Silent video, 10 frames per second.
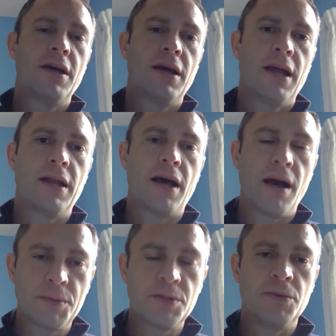and
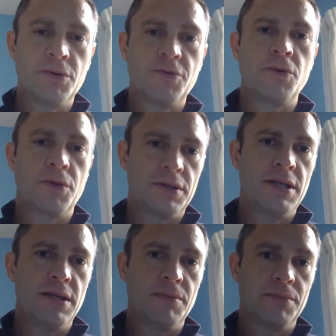optimal for the
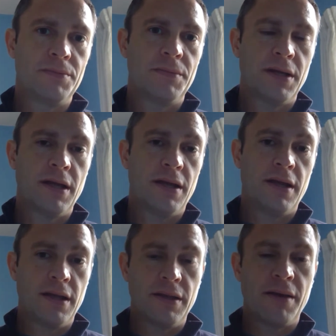team.
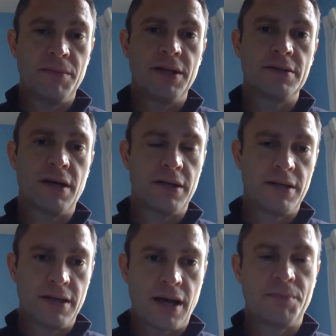And that means
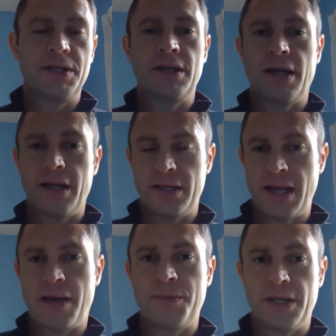adopting and
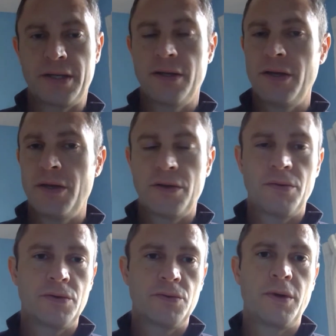adapting
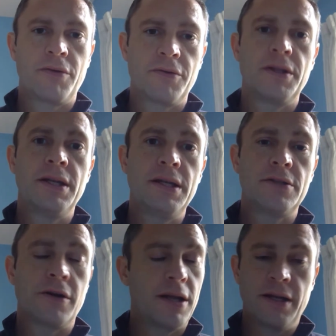to whatever the needs
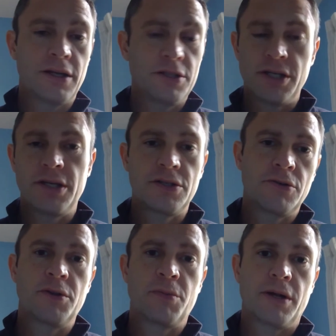are. And it could change
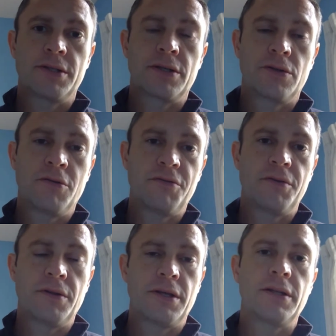during the project. Don't
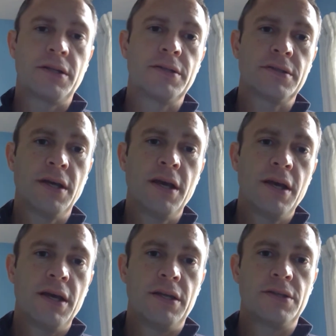feel that this
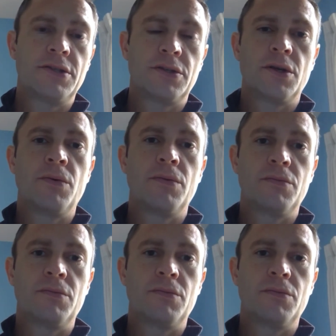is just a